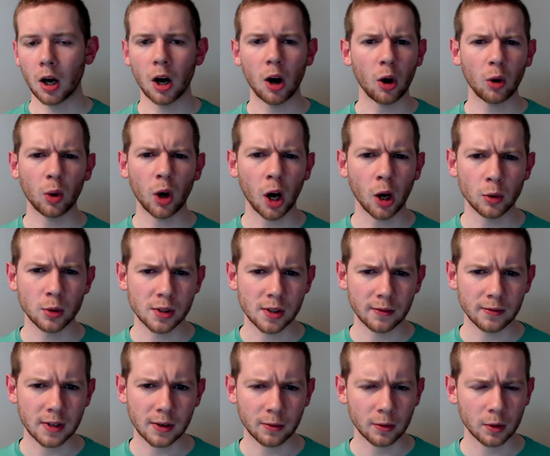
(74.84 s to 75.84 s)
a whole host
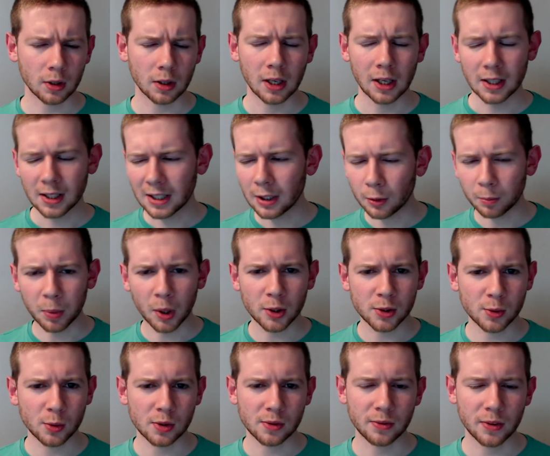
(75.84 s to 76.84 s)
of different little
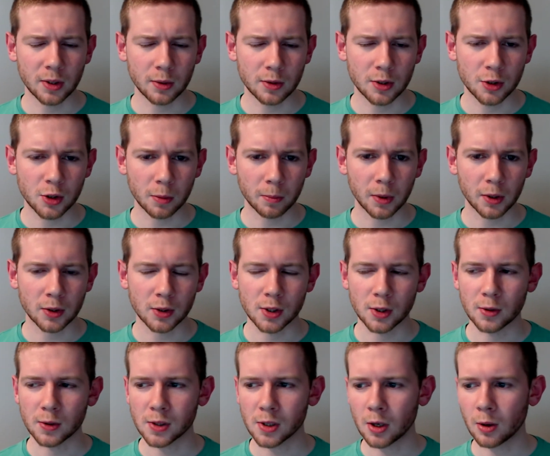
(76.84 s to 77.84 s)
puzzles for you to jump
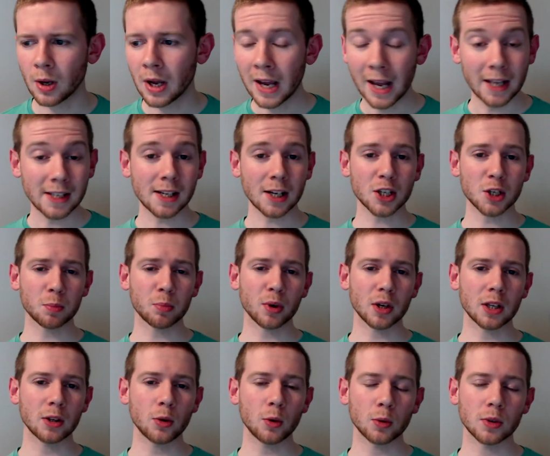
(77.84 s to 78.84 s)
onto. So it's actually
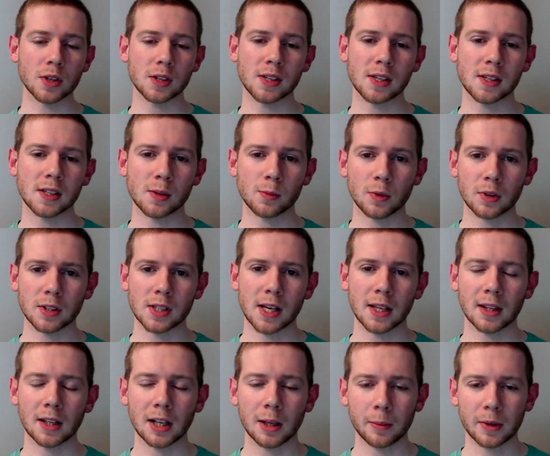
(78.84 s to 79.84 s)
pretty cool to see someone
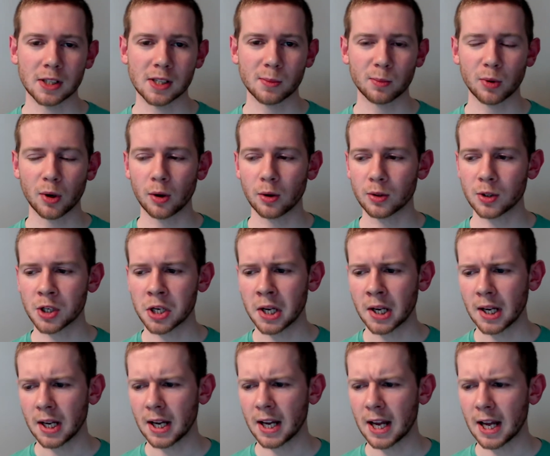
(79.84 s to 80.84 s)
take the Lemmings approach
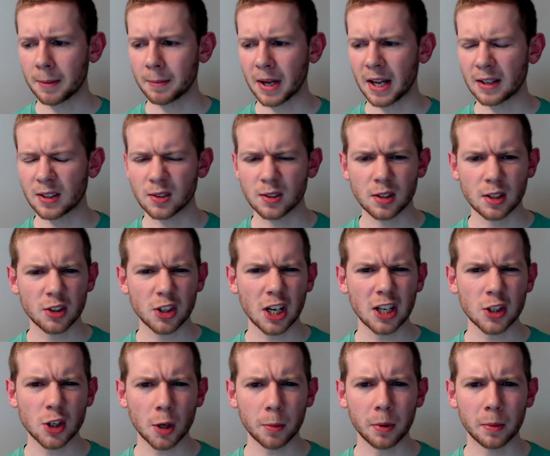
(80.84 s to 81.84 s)
and
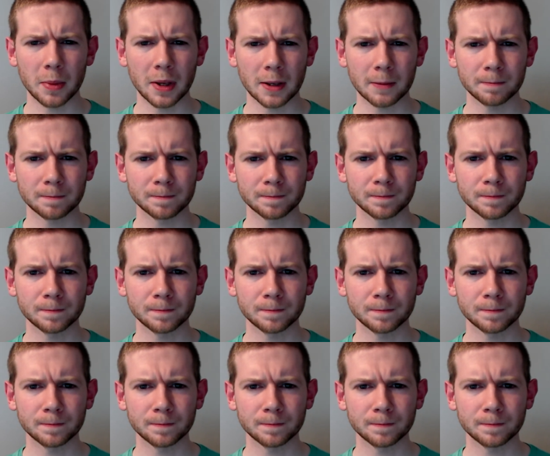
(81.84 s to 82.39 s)
change it up a bit.